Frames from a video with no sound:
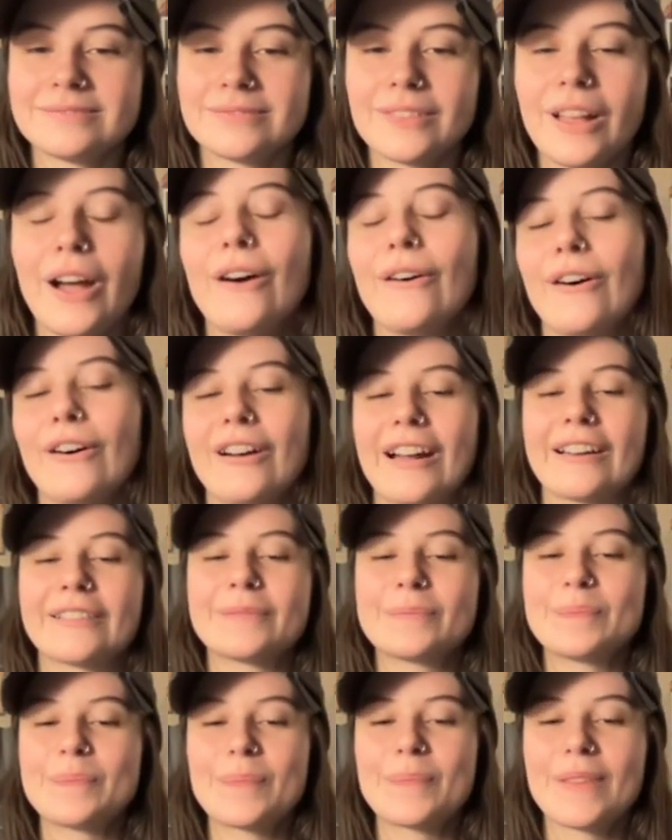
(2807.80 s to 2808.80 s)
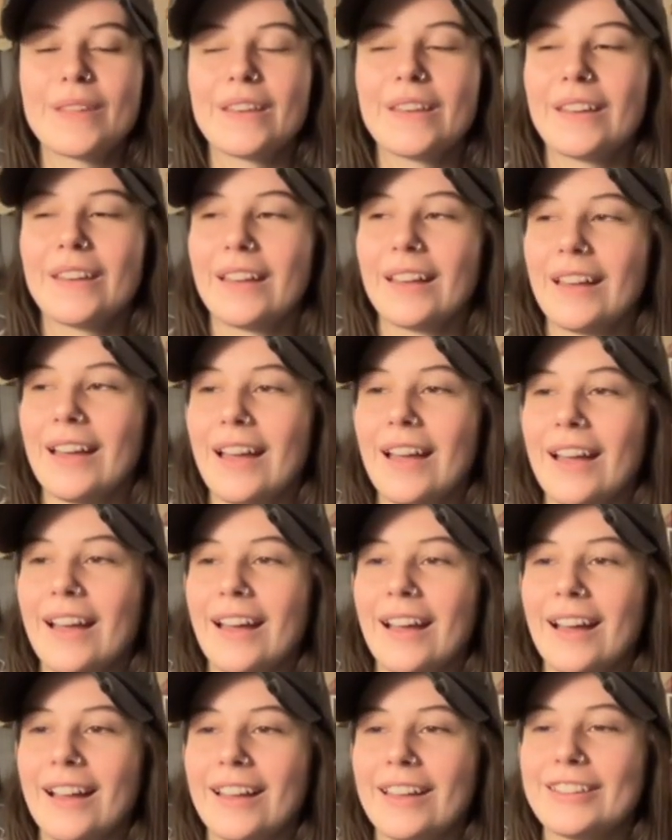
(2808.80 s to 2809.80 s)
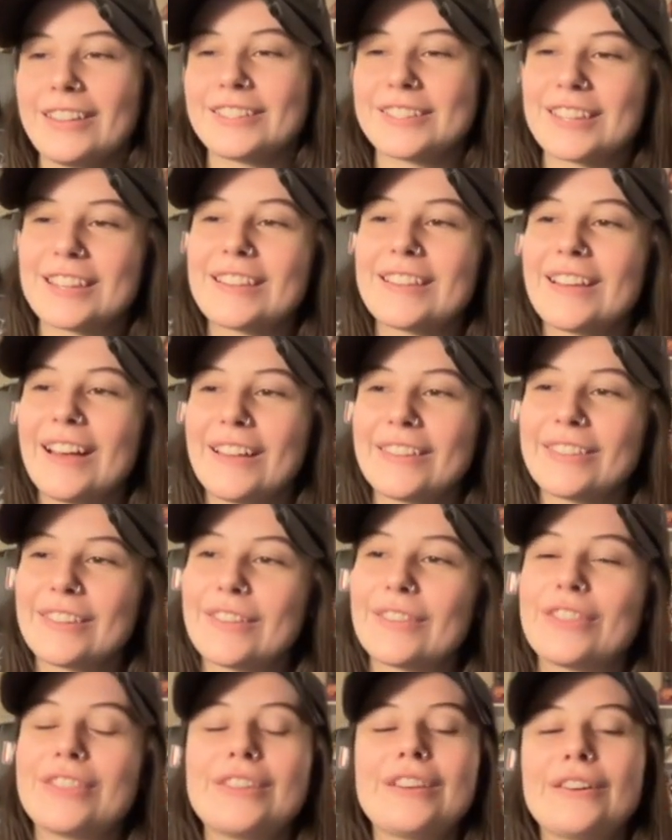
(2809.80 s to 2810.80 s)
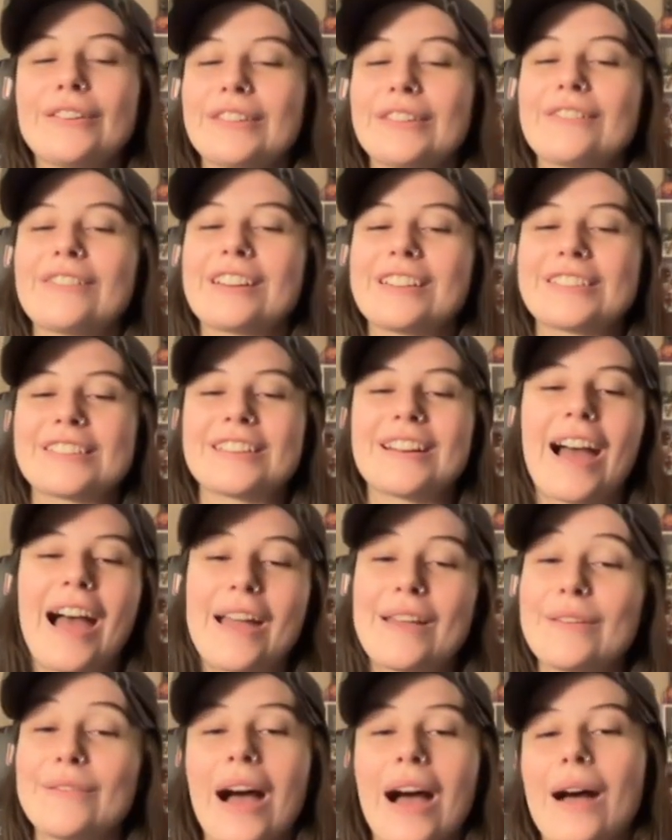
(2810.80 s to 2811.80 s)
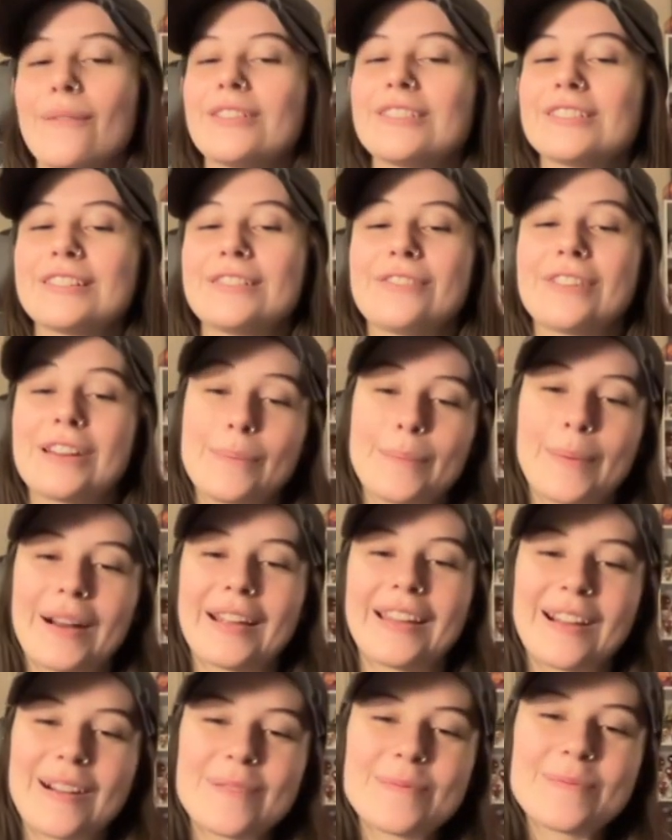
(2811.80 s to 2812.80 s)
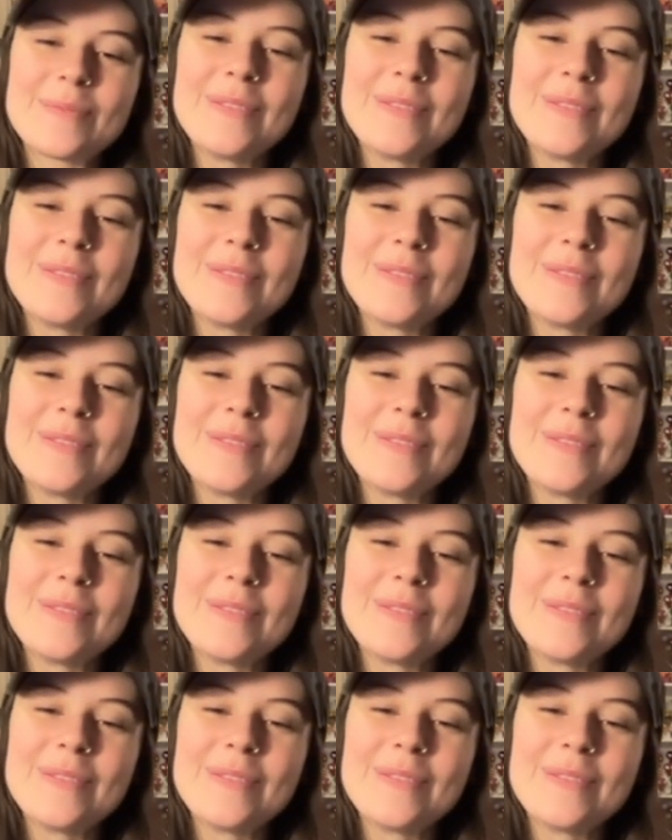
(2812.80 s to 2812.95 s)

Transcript: Oh, okay. See, the only reason I, I wasn't even going to bring it up